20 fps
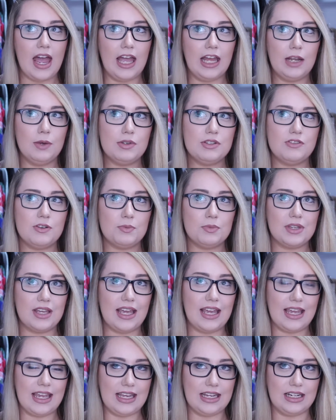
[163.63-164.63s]
And it was from
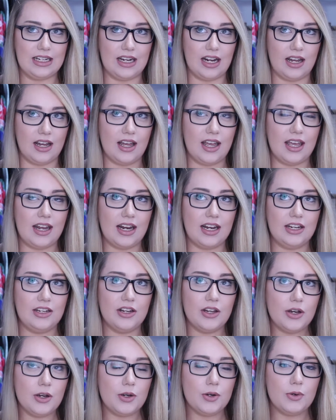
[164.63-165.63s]
Canada, and I
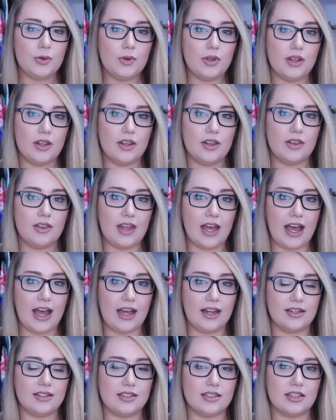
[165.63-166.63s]
know
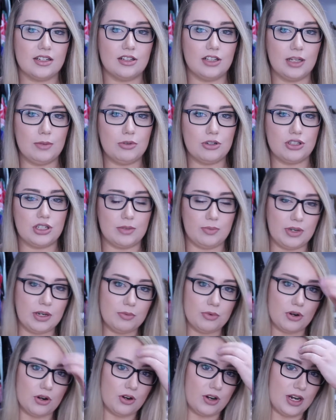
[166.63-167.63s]
that global
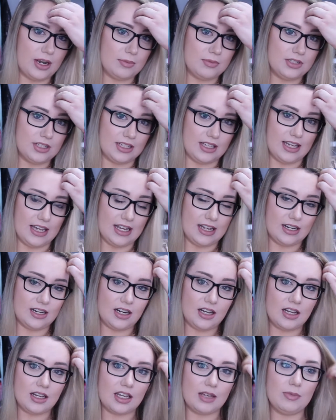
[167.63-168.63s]
shipping program to
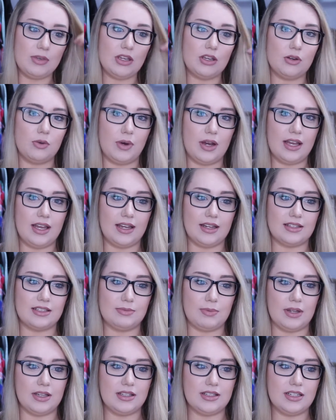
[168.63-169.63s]
Canada can be quite
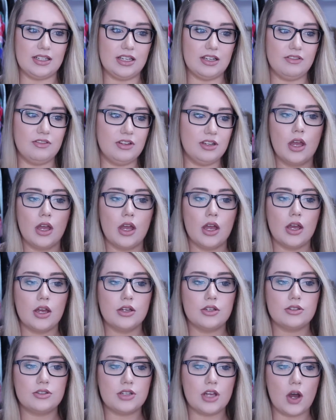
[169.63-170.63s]
expensive,
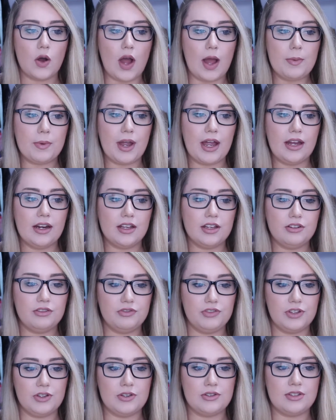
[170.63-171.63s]
so I'm kind of
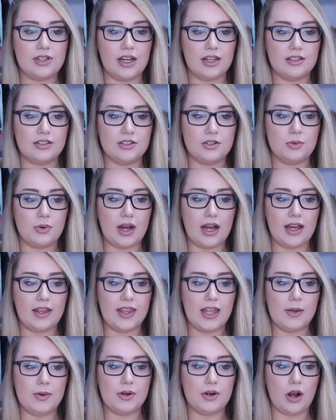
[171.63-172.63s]
confused as to why
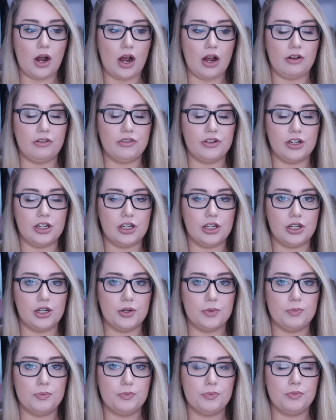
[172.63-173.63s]
they would offer